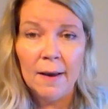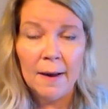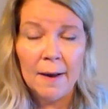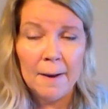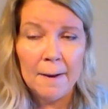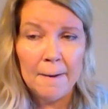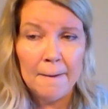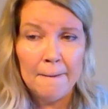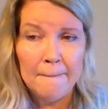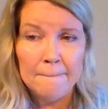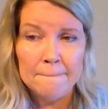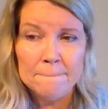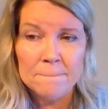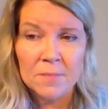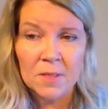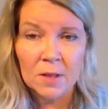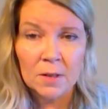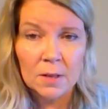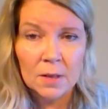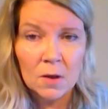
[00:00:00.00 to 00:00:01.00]

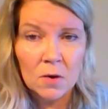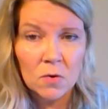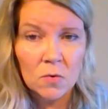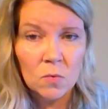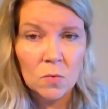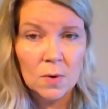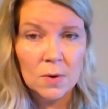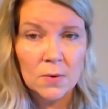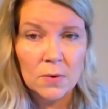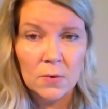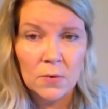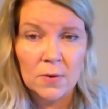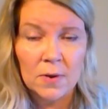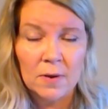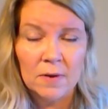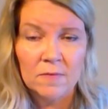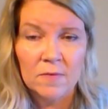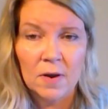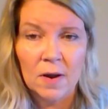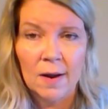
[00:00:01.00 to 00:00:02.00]
The low road
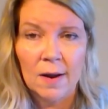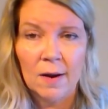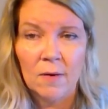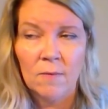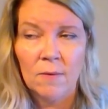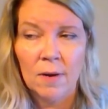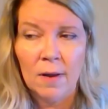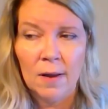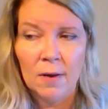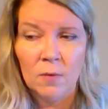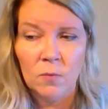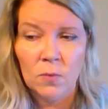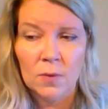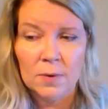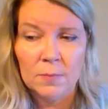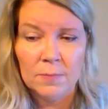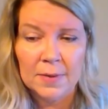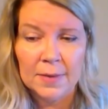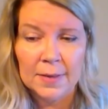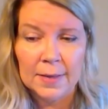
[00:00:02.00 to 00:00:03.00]
of Chiron
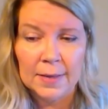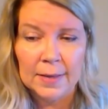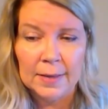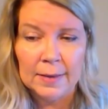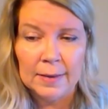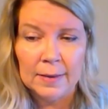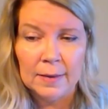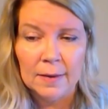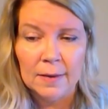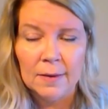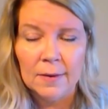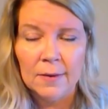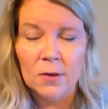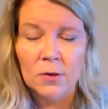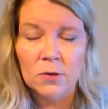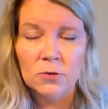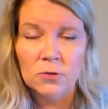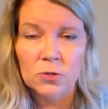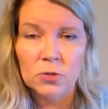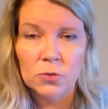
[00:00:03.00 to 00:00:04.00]
would be
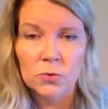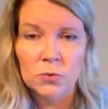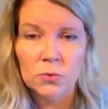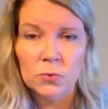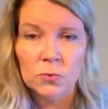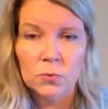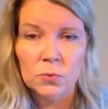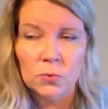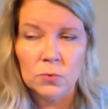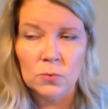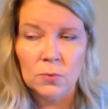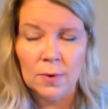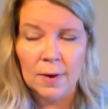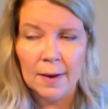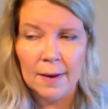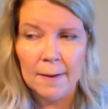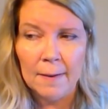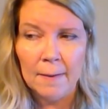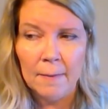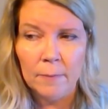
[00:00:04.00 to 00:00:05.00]
to
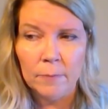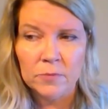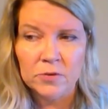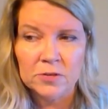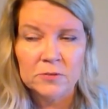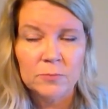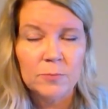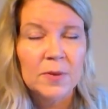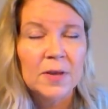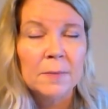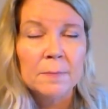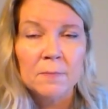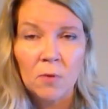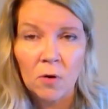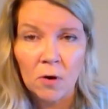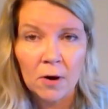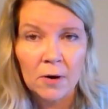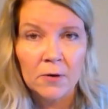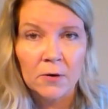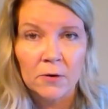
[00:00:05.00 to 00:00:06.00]
just be a
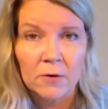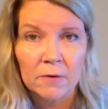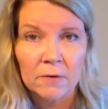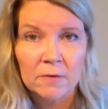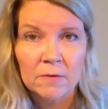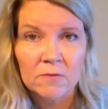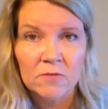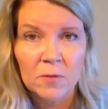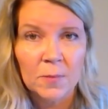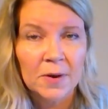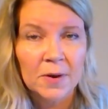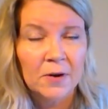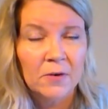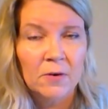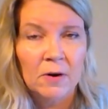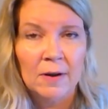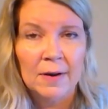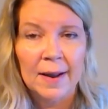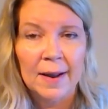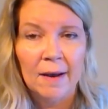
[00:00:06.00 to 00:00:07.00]
martyr from here
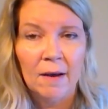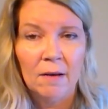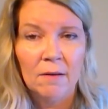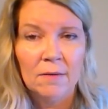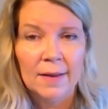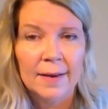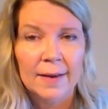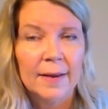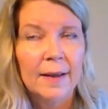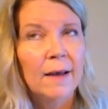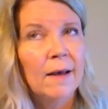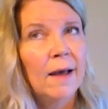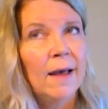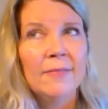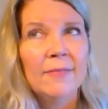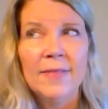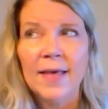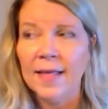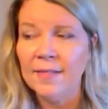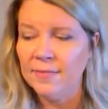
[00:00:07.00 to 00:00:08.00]
on
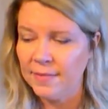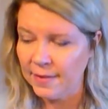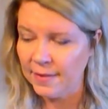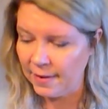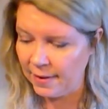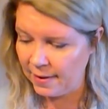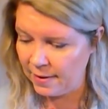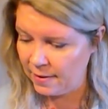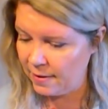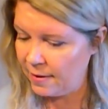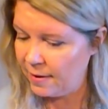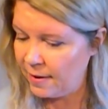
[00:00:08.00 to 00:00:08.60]
out. That's it.